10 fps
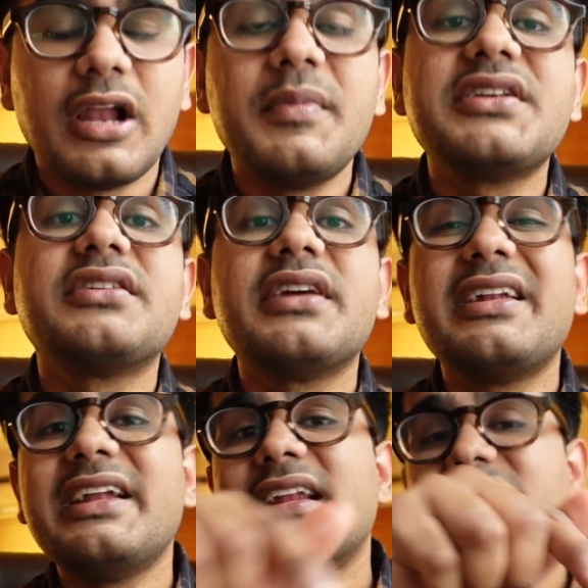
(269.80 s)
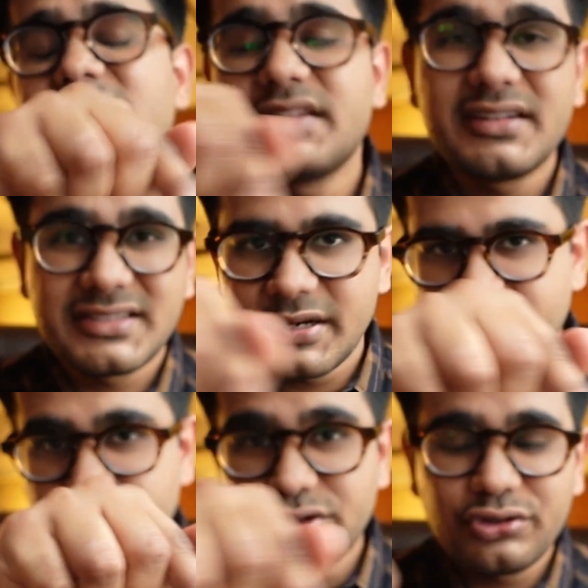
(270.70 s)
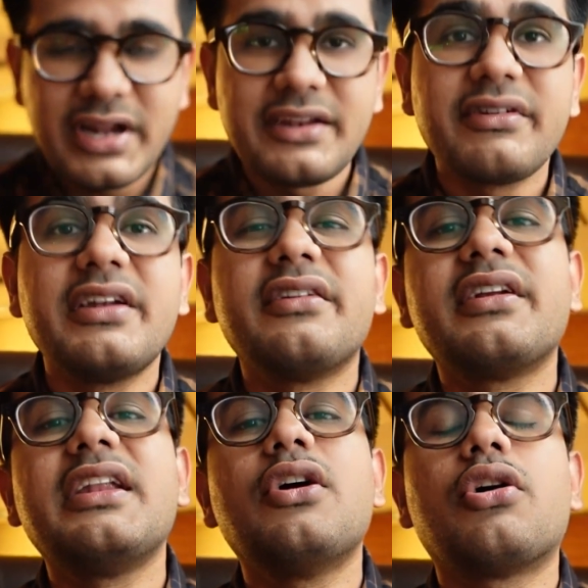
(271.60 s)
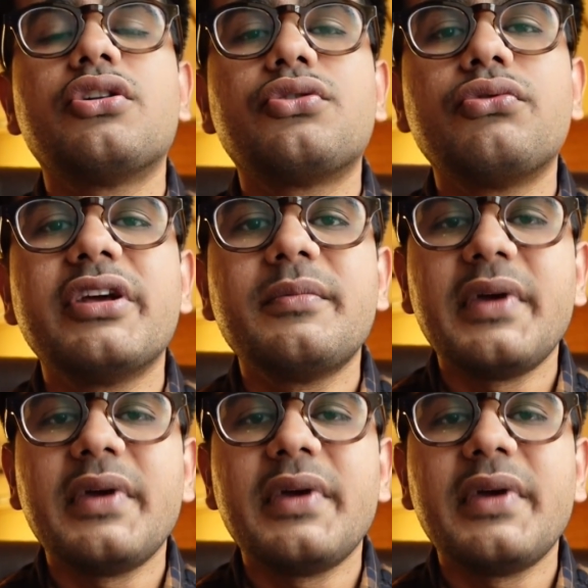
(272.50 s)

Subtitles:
mention their details in the description so that you can directly order through them